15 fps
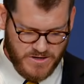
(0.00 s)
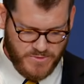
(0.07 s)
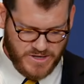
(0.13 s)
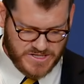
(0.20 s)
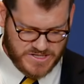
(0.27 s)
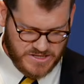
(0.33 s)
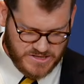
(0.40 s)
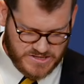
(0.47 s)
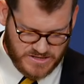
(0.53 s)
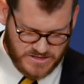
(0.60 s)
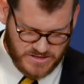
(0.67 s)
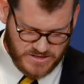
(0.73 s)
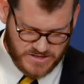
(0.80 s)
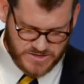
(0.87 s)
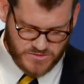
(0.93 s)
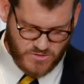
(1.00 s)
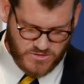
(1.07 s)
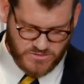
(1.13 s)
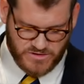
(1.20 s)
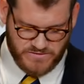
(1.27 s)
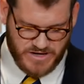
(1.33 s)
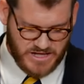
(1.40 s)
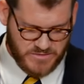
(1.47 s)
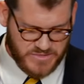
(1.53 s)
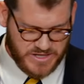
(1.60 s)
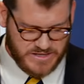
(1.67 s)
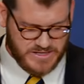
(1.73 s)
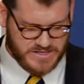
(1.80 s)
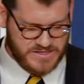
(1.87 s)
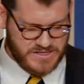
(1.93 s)
We can see this in the historical
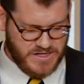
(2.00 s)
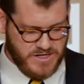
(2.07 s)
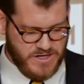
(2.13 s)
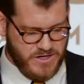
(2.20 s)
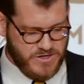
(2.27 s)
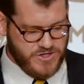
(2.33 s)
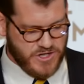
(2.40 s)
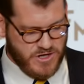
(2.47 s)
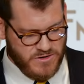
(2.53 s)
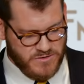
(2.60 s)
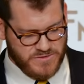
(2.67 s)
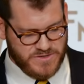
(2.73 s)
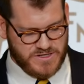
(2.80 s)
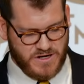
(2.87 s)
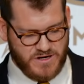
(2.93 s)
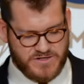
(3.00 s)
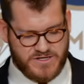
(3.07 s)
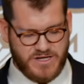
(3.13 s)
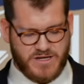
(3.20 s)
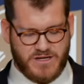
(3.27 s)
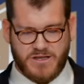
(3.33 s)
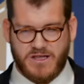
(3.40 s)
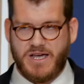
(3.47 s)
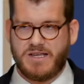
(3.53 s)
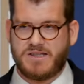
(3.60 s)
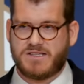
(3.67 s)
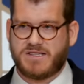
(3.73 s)
development as Jones articulates.